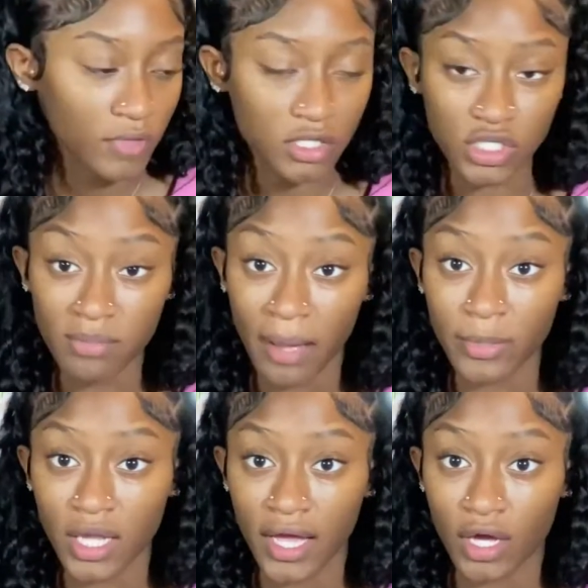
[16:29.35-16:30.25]
So you might be
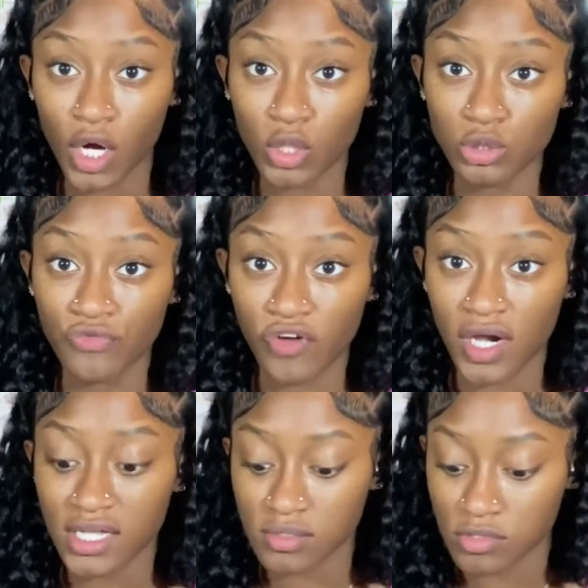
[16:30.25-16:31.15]
like, oh, you
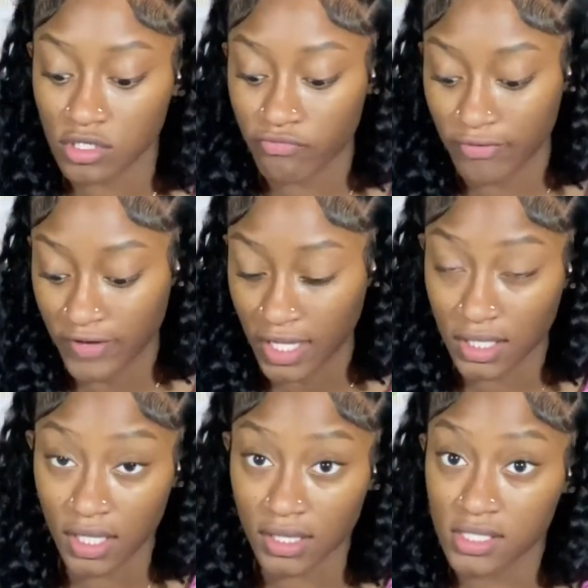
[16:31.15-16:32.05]
forgot some stuff, you forgot to
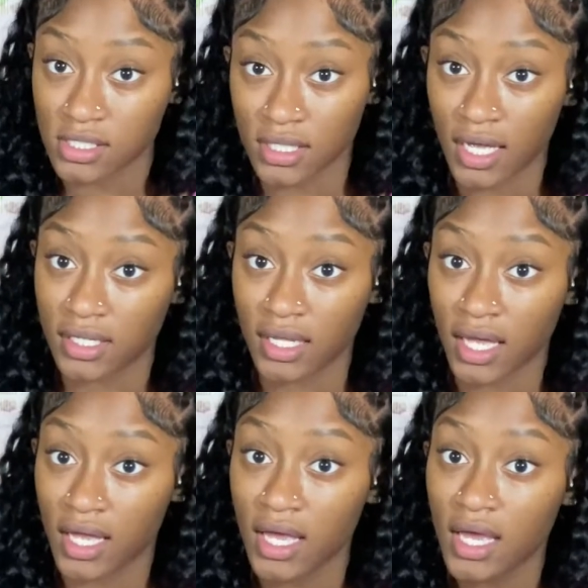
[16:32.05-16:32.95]
get this and that and that.